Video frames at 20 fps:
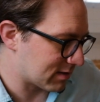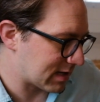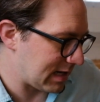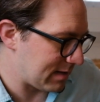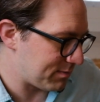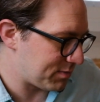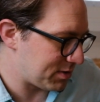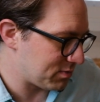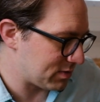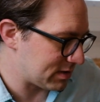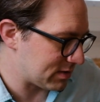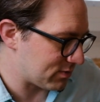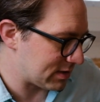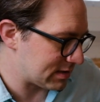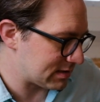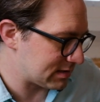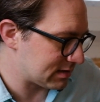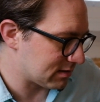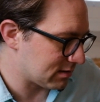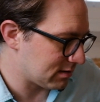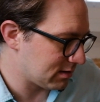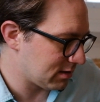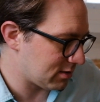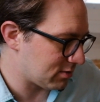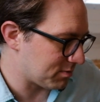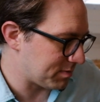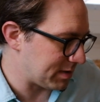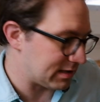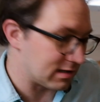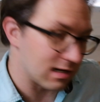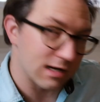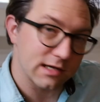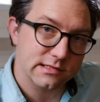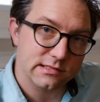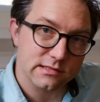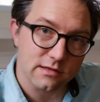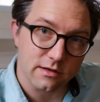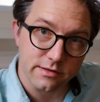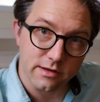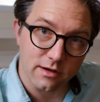camping when the weather's a little bit
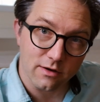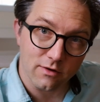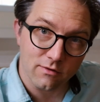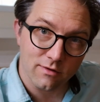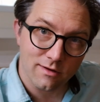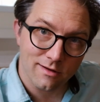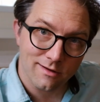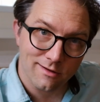nice, although